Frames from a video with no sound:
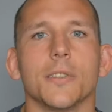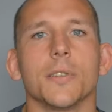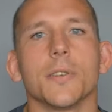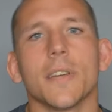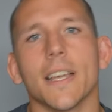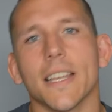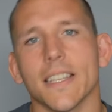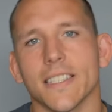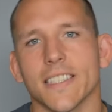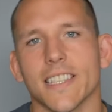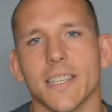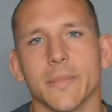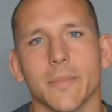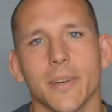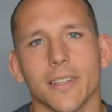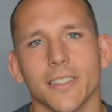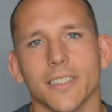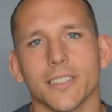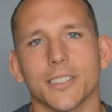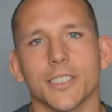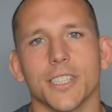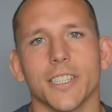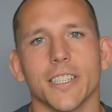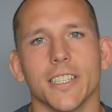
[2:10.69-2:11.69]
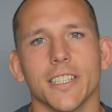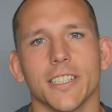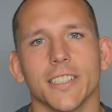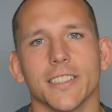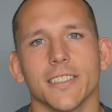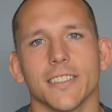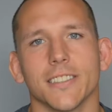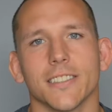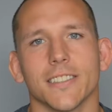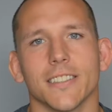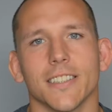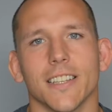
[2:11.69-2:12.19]
you kiss them on the cheek
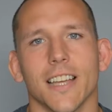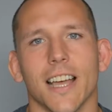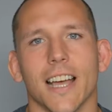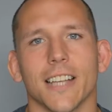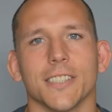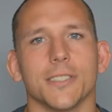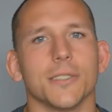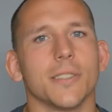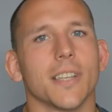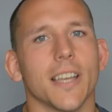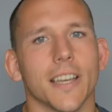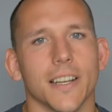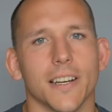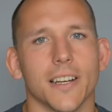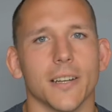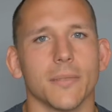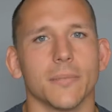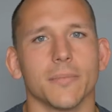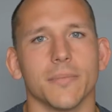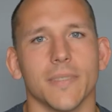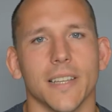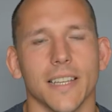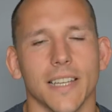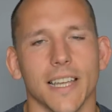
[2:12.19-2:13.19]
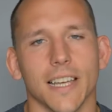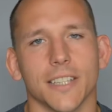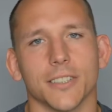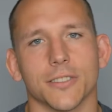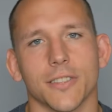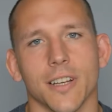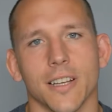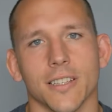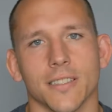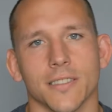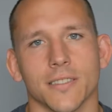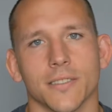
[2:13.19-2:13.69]
as you get up and get
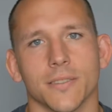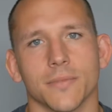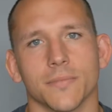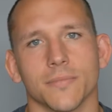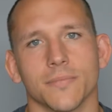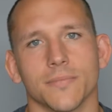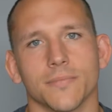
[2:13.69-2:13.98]
dressed.